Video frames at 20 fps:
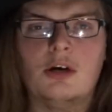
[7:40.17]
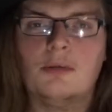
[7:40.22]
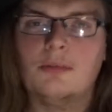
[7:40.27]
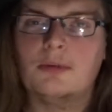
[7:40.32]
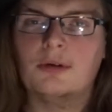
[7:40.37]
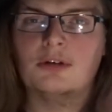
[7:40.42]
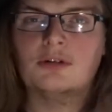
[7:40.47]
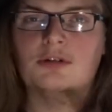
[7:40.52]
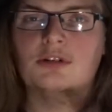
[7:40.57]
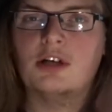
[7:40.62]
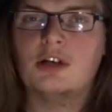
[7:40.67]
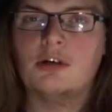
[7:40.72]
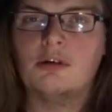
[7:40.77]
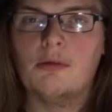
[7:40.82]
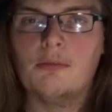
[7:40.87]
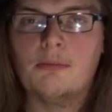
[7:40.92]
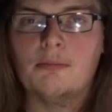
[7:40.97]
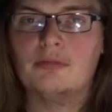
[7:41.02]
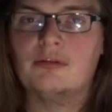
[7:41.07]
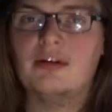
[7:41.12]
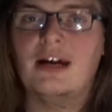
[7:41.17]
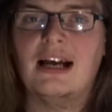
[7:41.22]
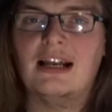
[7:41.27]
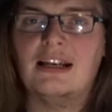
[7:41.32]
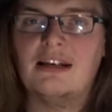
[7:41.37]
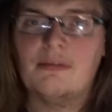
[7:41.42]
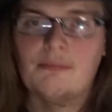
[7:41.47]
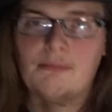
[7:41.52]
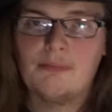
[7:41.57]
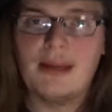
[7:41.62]
but also
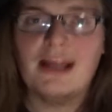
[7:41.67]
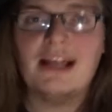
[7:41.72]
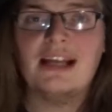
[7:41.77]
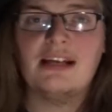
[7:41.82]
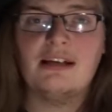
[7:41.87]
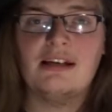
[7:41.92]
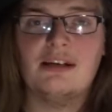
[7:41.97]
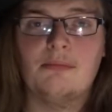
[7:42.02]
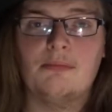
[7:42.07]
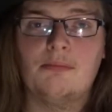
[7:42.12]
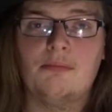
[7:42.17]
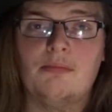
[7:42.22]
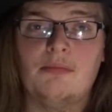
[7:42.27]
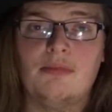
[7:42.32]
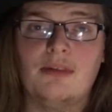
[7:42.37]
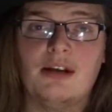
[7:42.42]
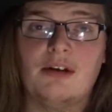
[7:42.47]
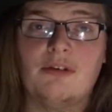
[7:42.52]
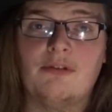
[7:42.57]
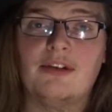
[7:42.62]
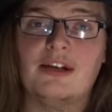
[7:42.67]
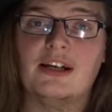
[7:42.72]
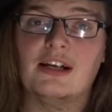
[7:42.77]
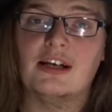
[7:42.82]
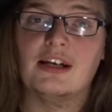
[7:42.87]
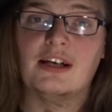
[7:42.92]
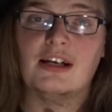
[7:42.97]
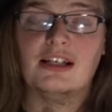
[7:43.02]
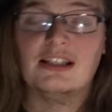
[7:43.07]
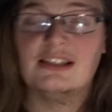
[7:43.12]
Bran making
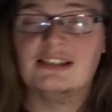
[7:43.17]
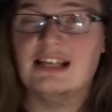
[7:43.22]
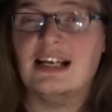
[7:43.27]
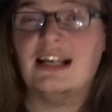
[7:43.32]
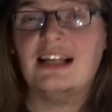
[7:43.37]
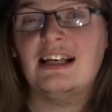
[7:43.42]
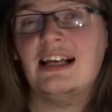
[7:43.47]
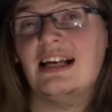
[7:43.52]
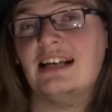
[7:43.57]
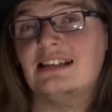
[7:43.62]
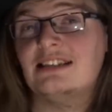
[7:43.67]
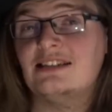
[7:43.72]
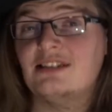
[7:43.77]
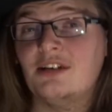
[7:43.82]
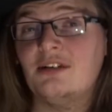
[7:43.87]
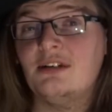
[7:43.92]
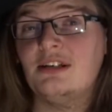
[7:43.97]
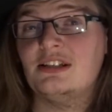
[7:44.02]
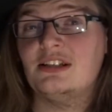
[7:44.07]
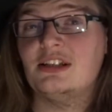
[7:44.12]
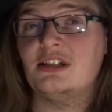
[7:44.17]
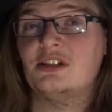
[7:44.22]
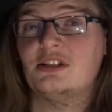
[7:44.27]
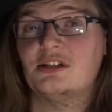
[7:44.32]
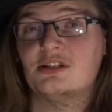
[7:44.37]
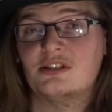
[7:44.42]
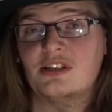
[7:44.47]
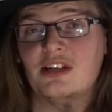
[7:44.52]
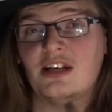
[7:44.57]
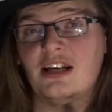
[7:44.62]
Littlefinger second guess his own
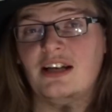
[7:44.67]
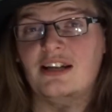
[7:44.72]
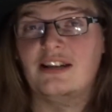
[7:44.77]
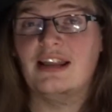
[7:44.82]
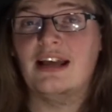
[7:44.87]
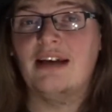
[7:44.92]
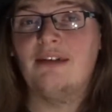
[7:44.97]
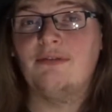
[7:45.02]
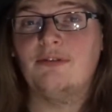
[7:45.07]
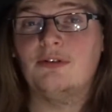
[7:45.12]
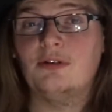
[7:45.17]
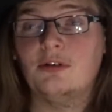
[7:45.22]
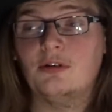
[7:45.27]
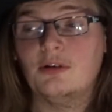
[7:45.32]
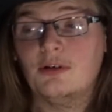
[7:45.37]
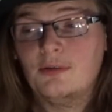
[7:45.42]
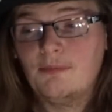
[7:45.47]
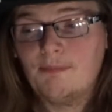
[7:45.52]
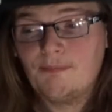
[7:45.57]
decisions, therefore